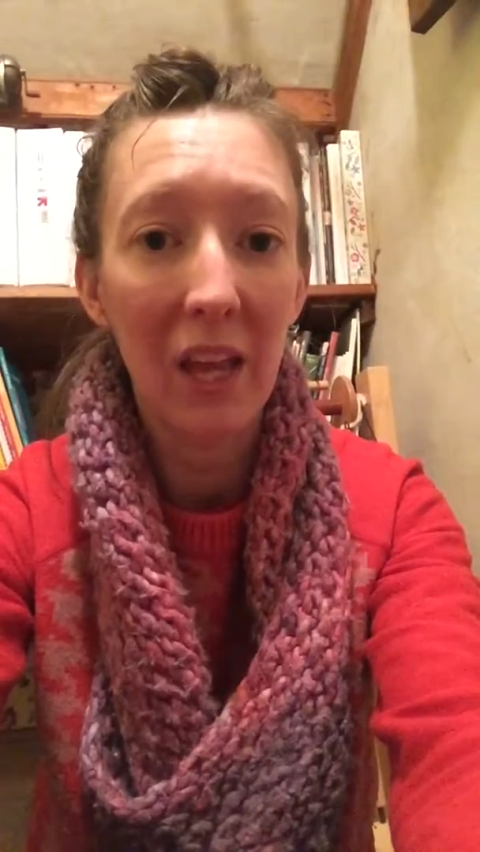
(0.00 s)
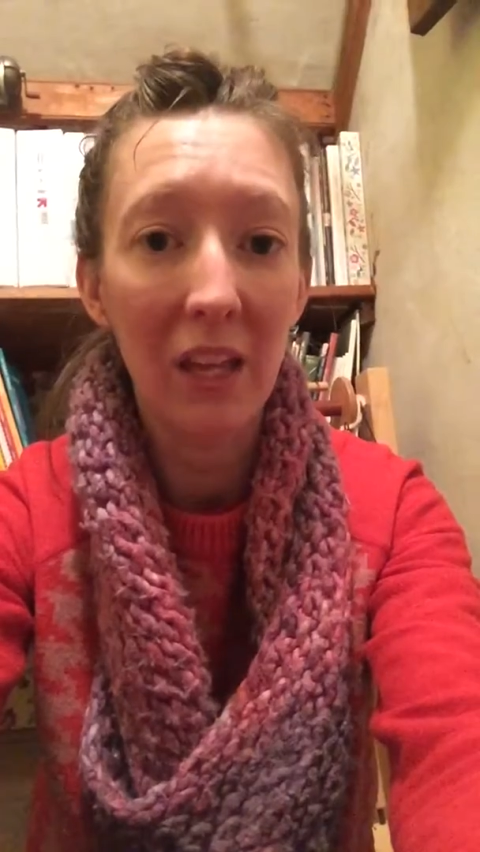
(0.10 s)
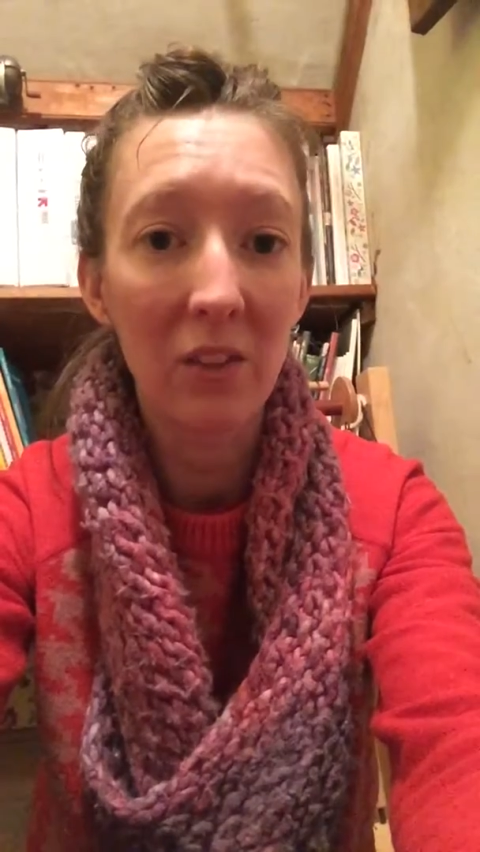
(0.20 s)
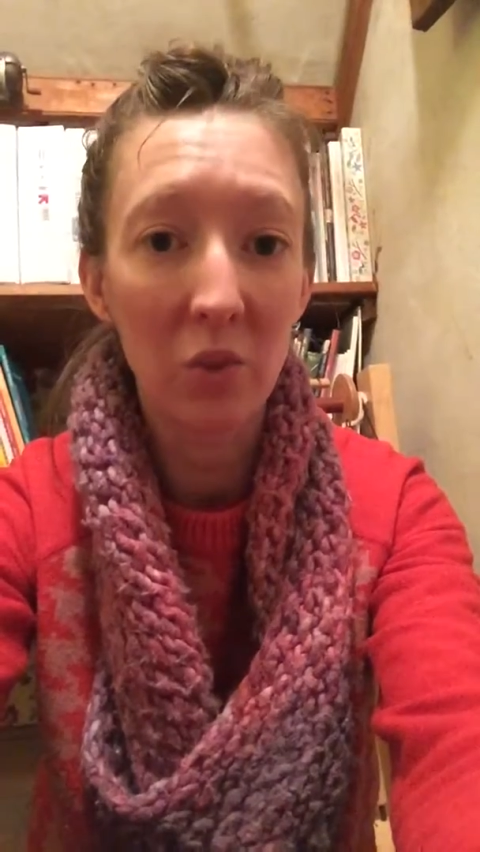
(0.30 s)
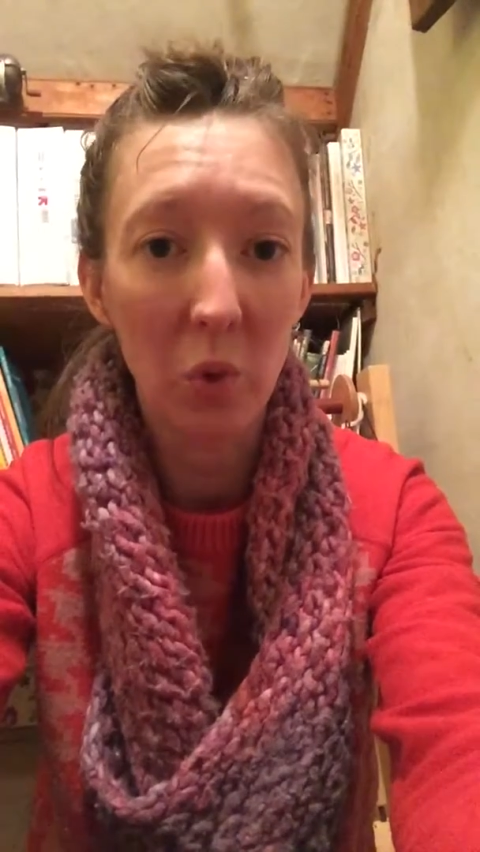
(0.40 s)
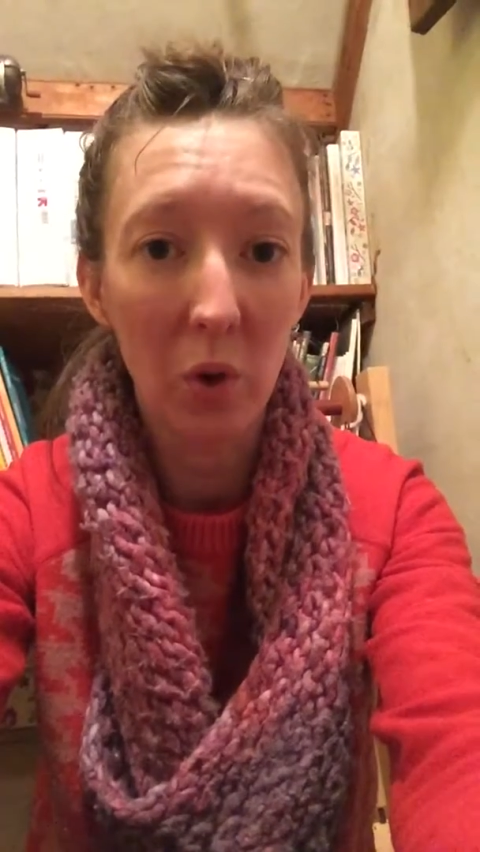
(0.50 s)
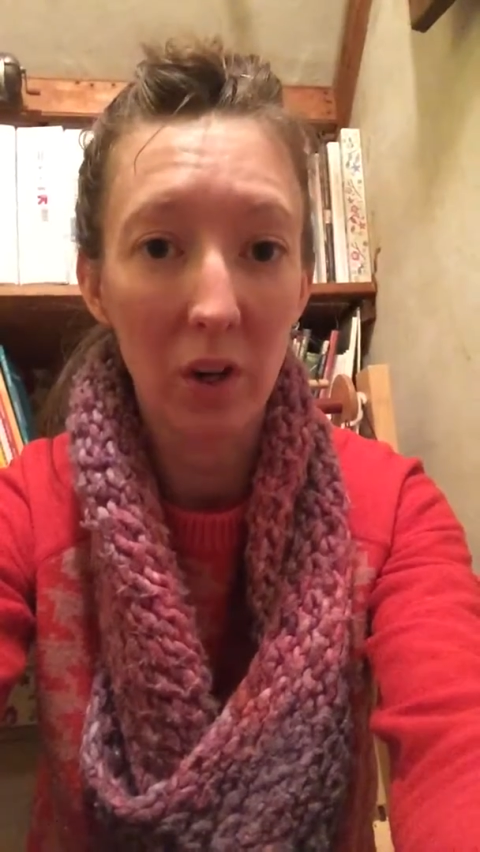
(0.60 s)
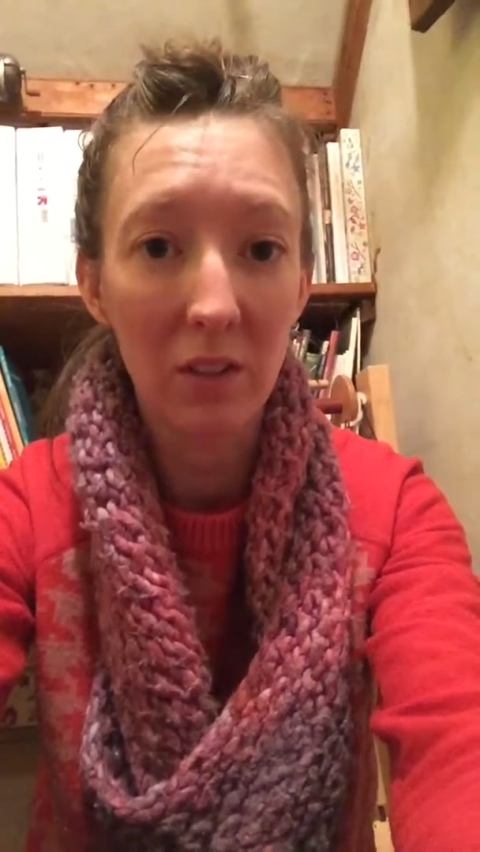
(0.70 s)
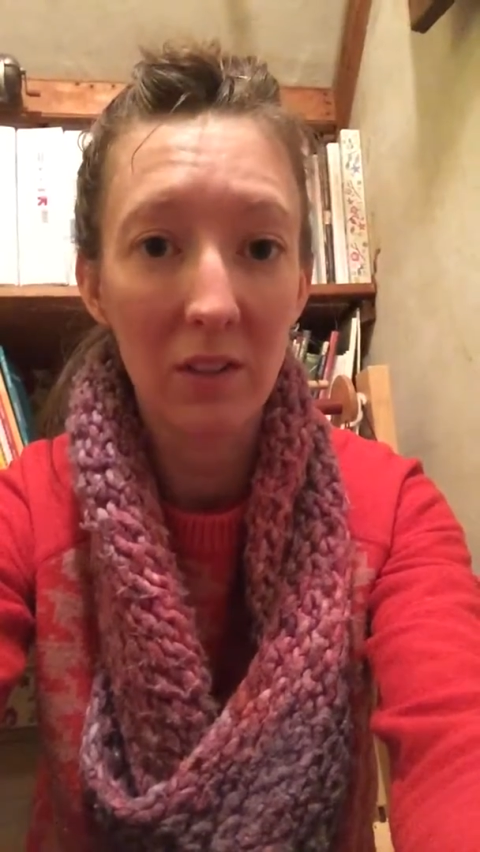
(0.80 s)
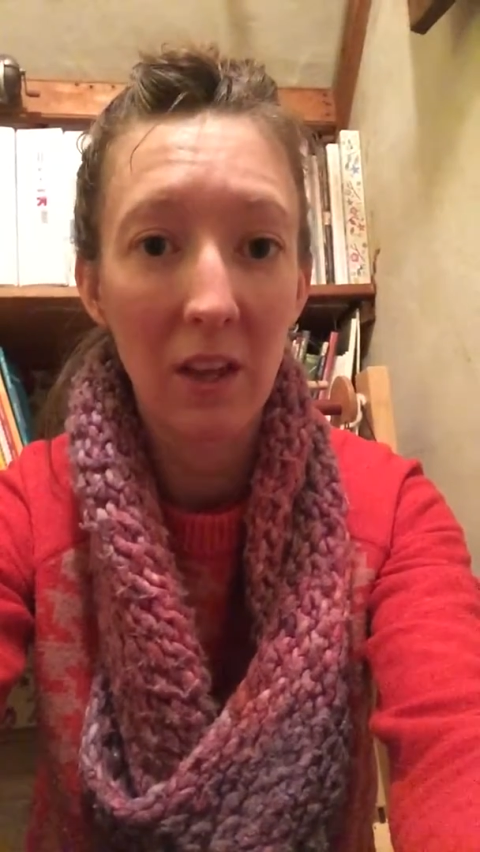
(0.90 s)

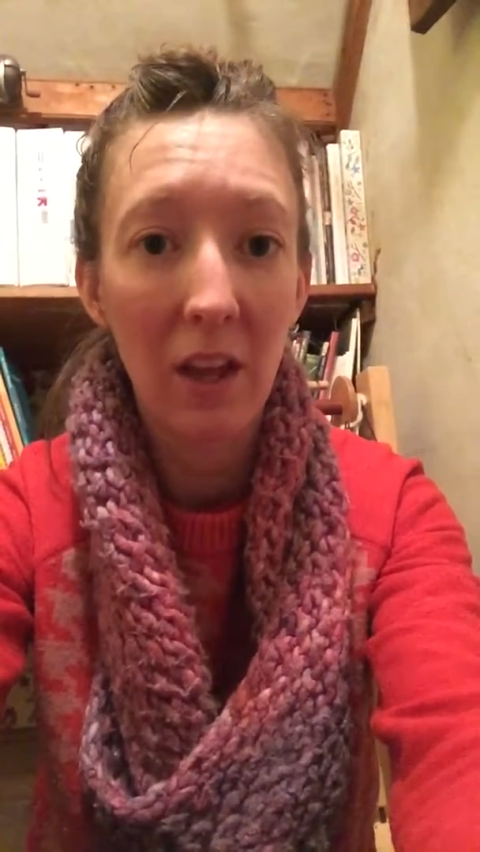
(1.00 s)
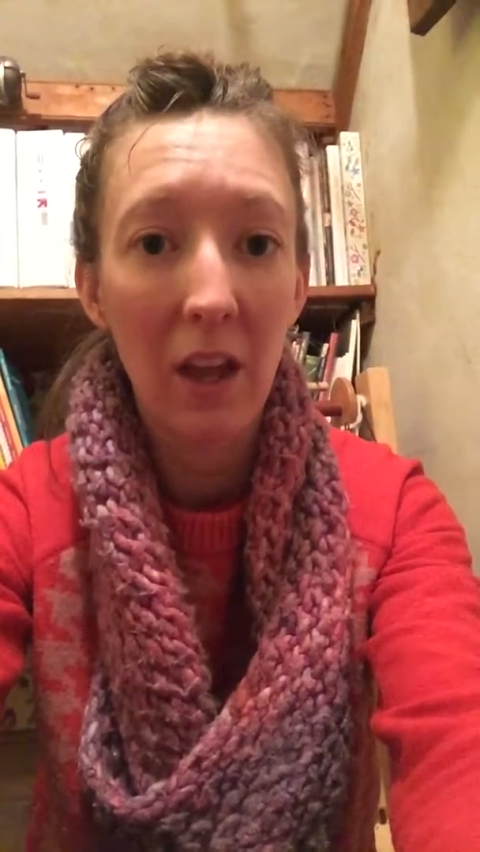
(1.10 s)
indoors,